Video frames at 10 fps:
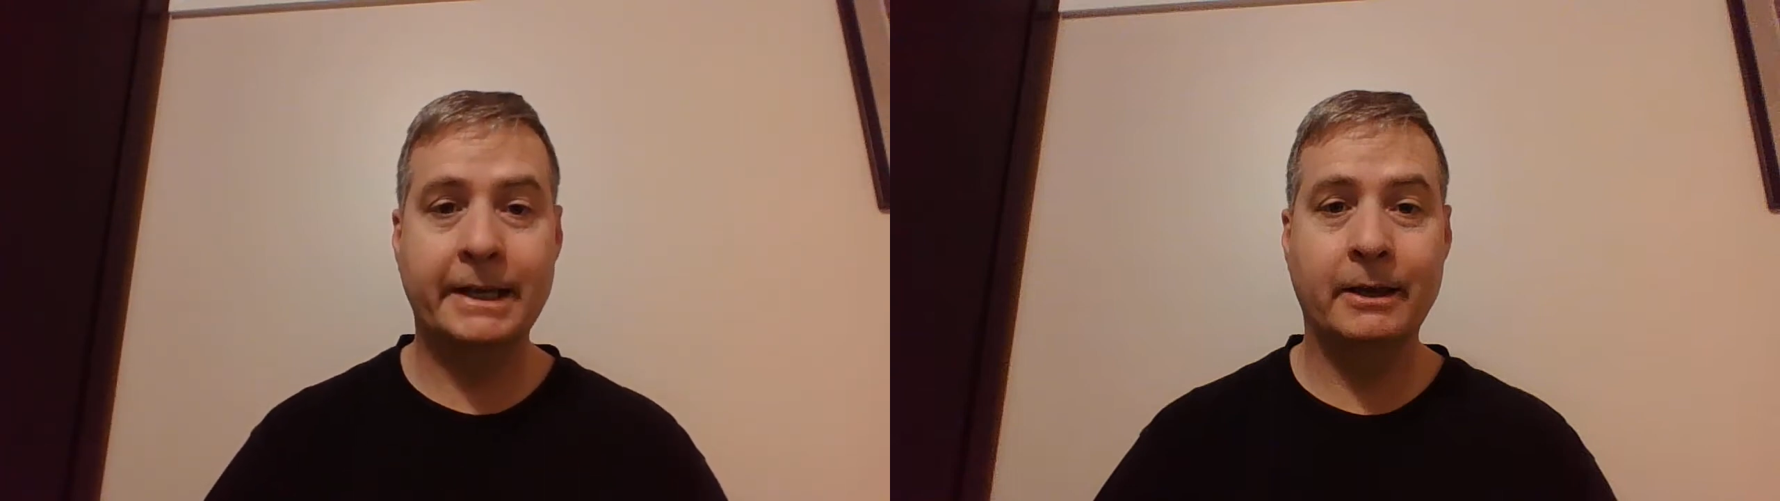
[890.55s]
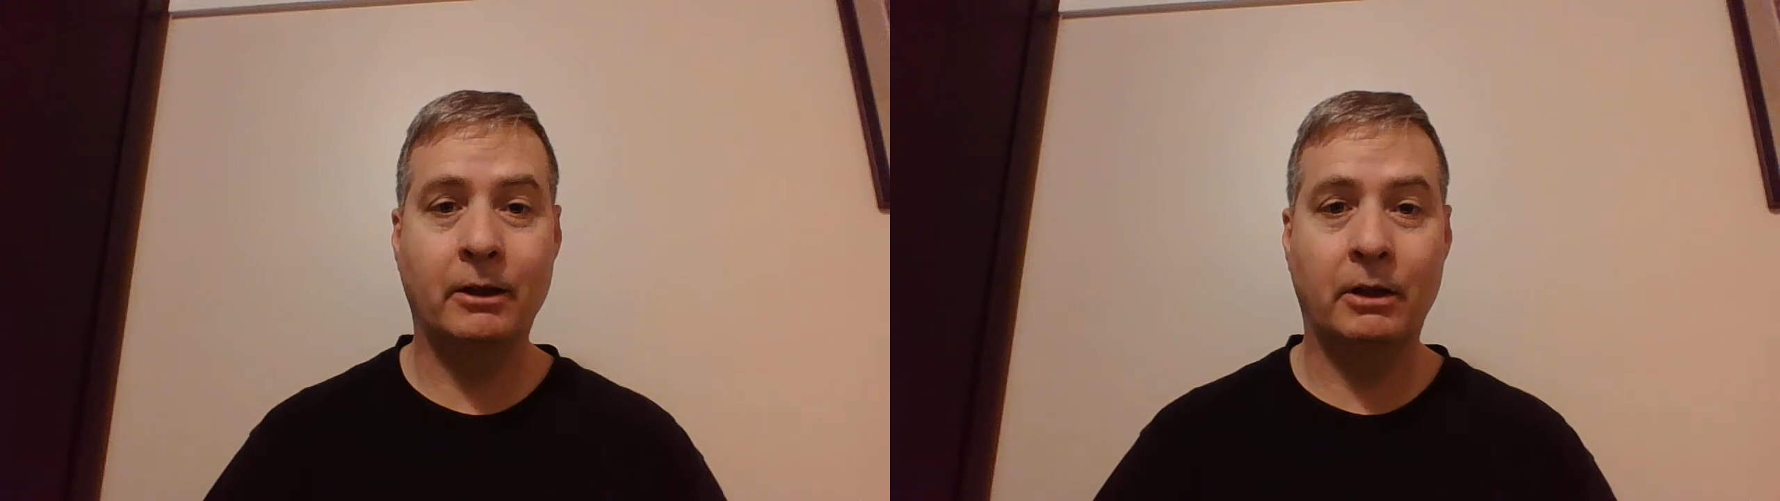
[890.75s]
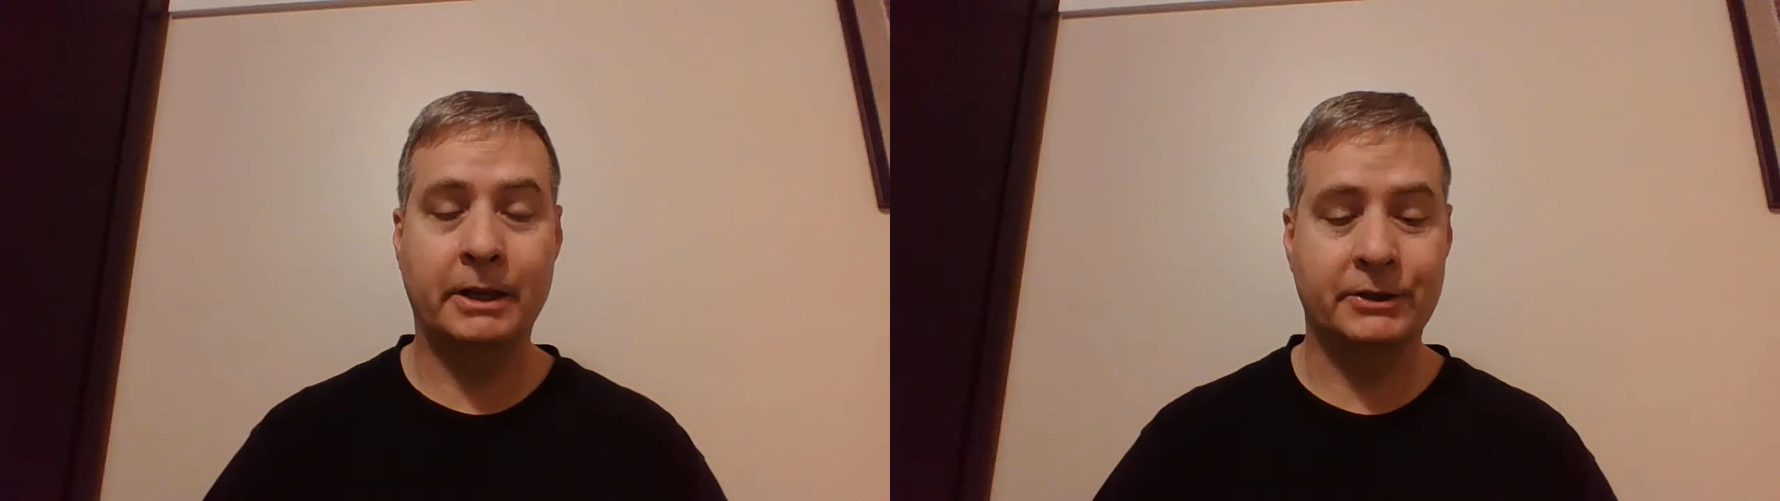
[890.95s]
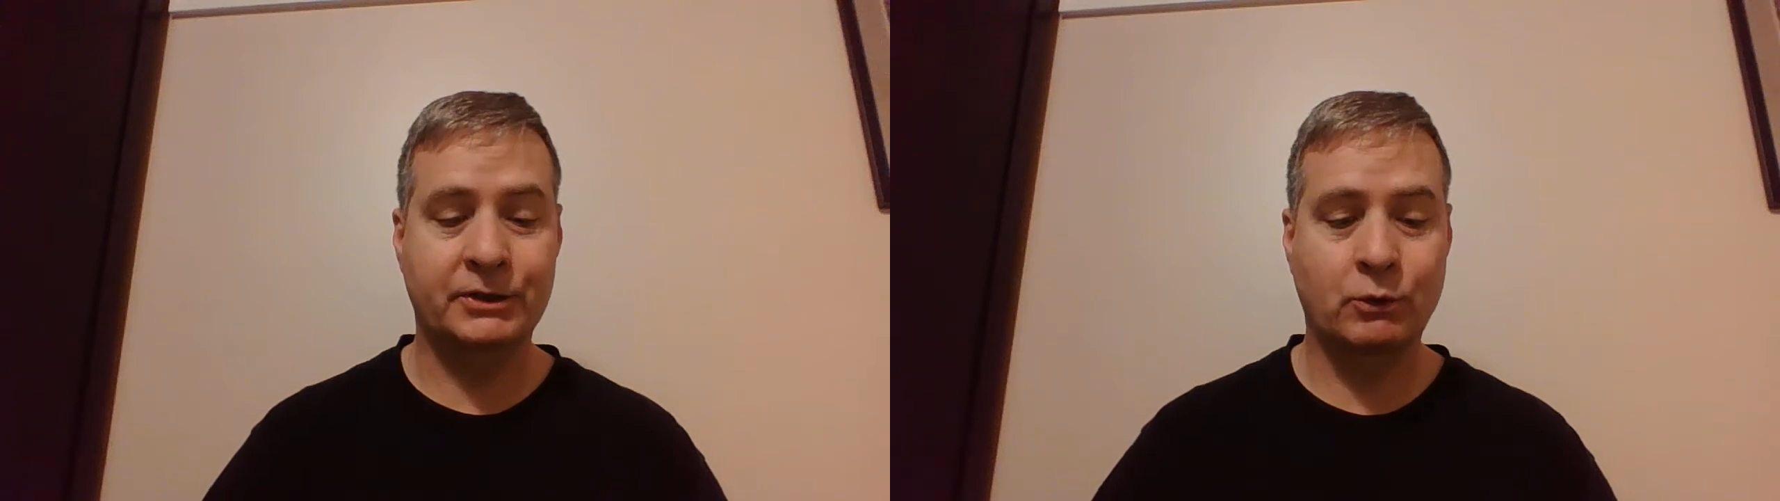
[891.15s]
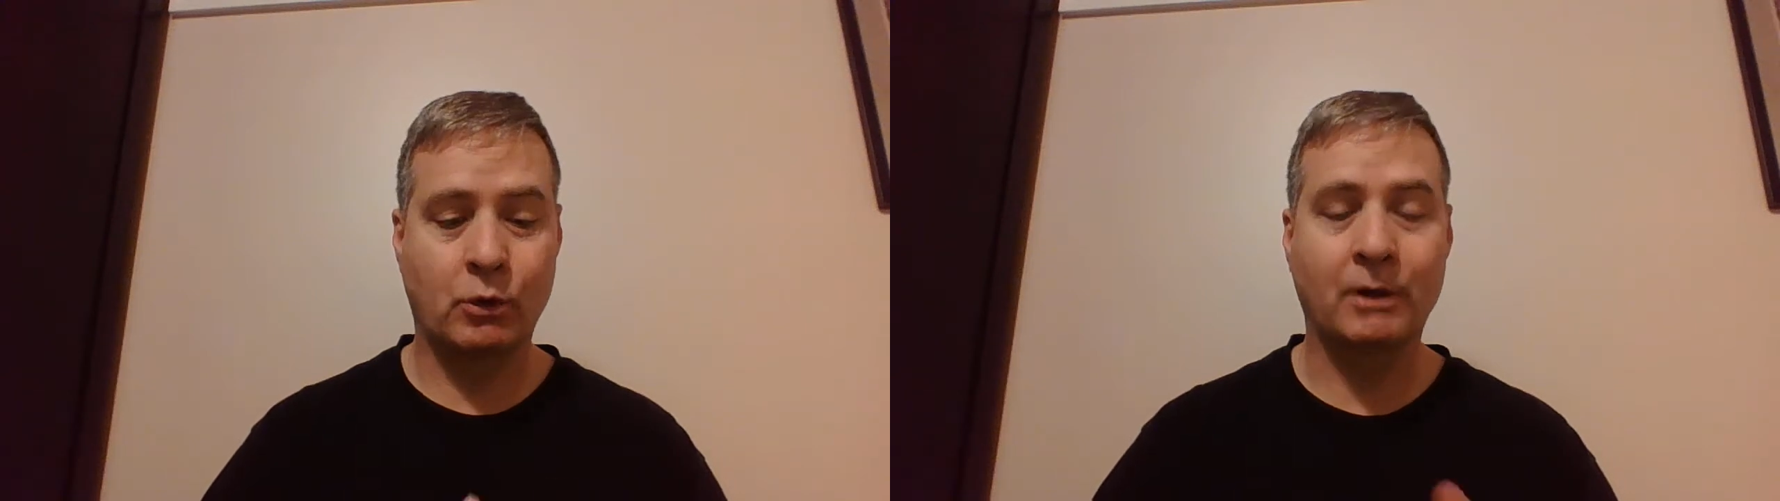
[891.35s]
Kill and a
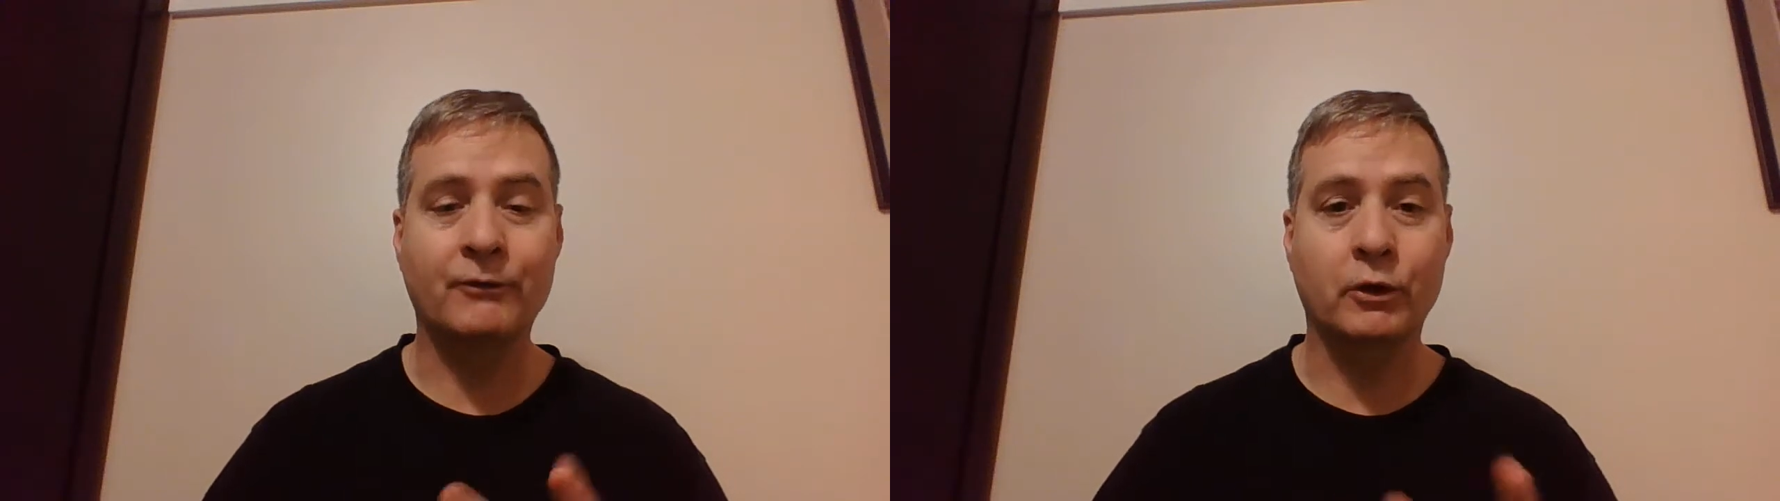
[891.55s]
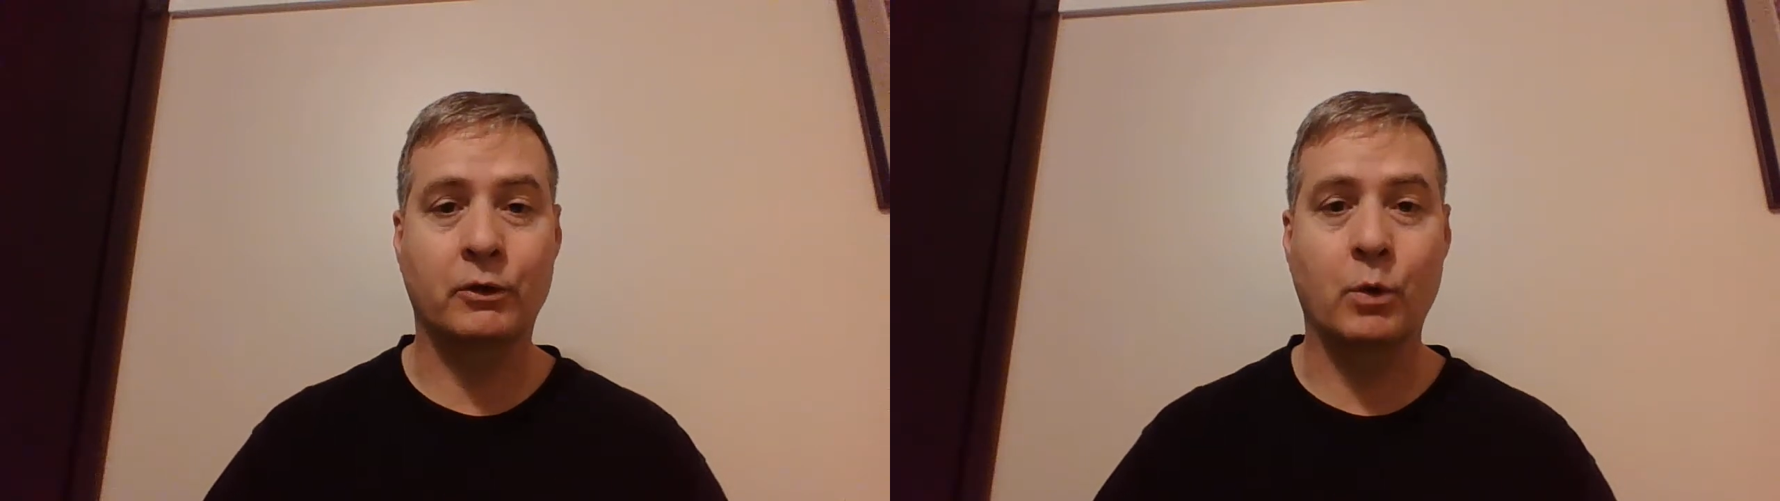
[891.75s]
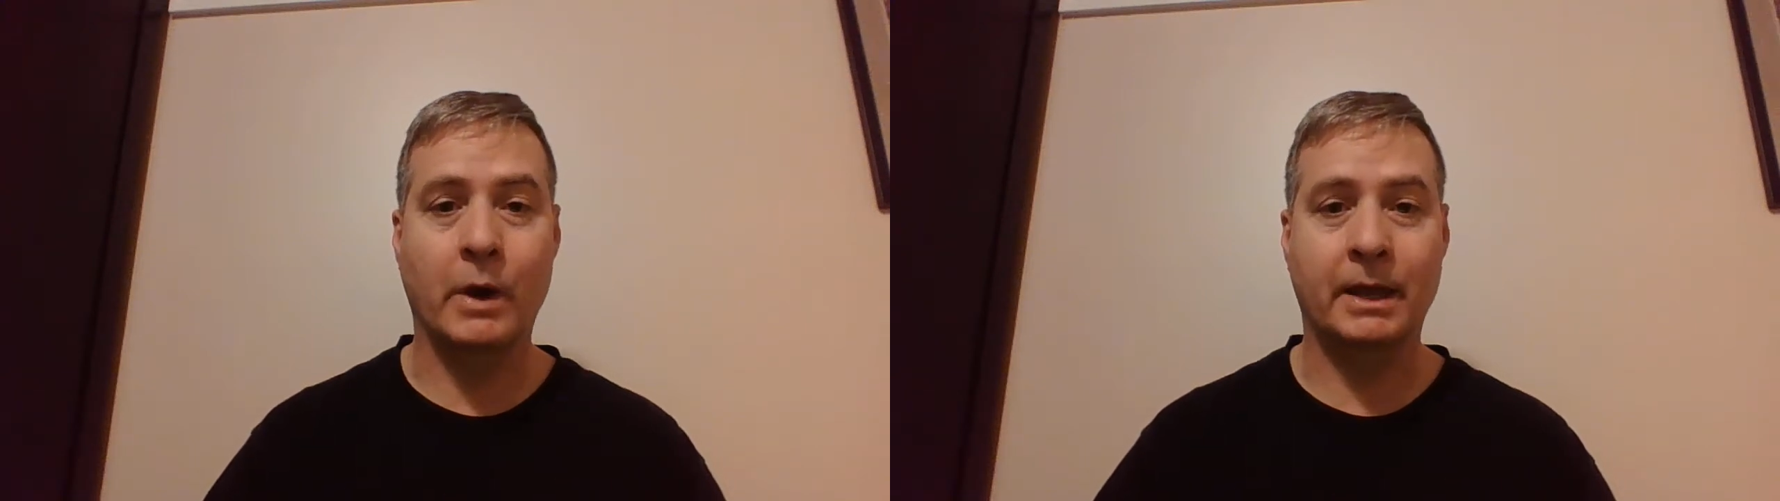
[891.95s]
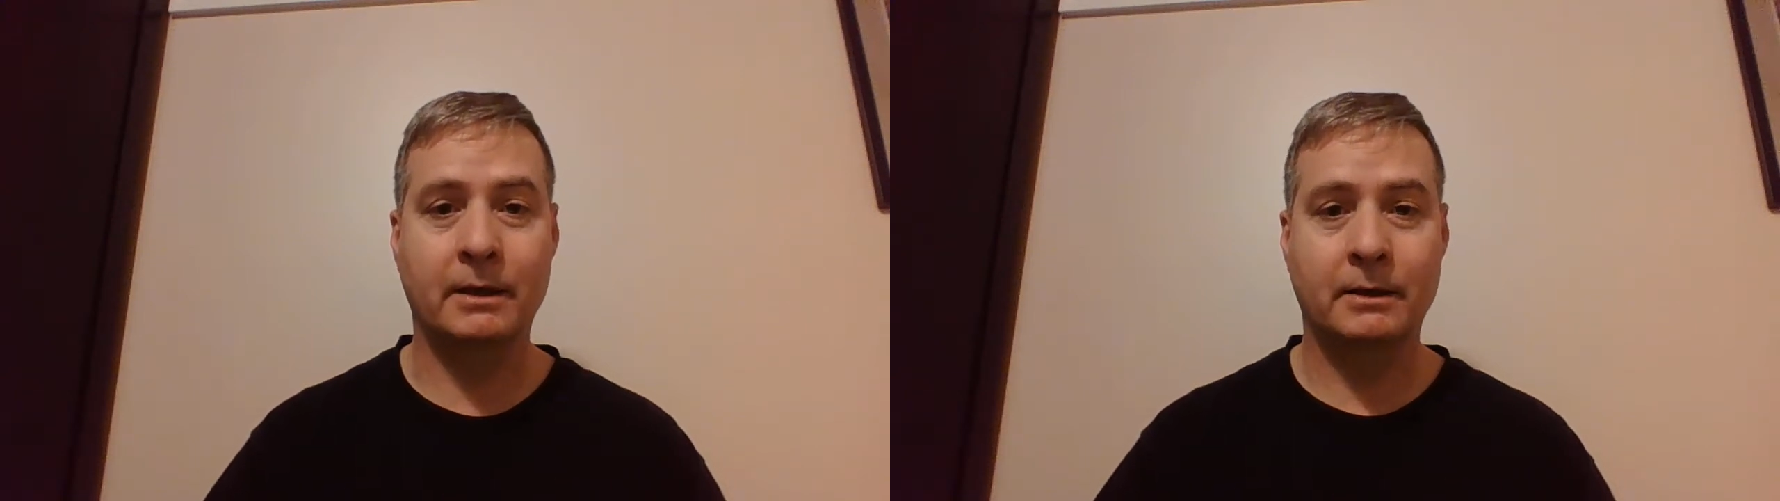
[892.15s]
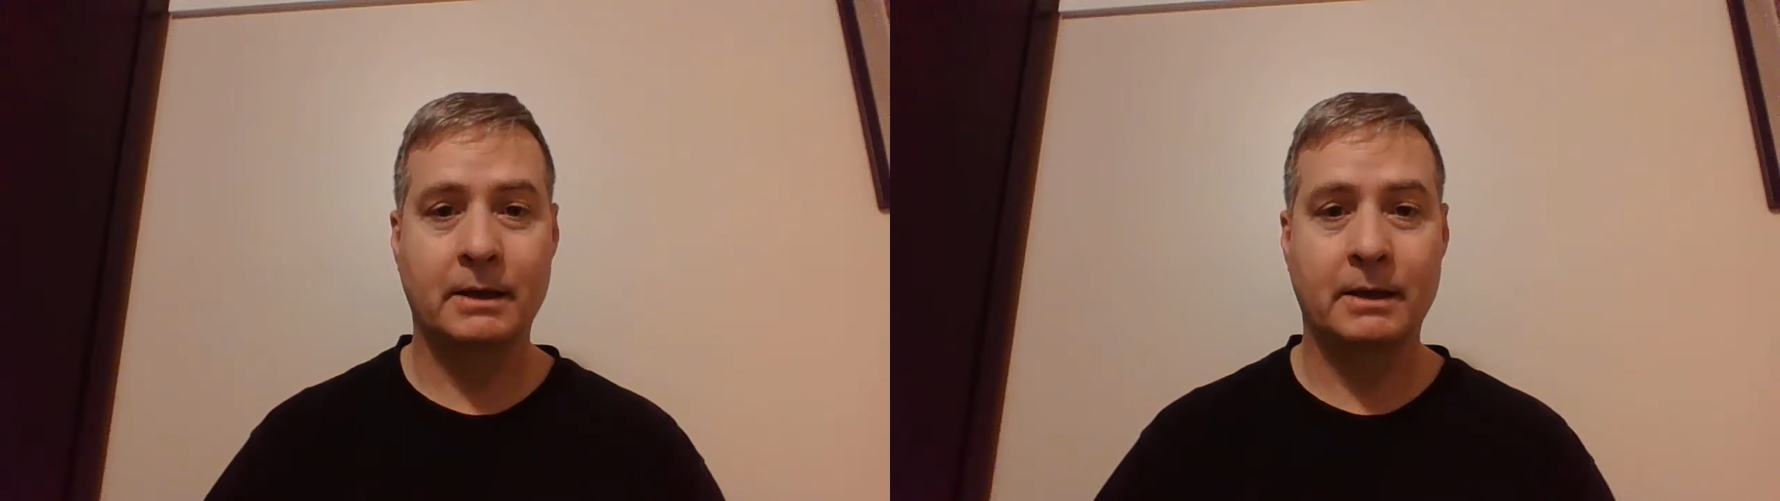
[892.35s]
scroll of Earthquake.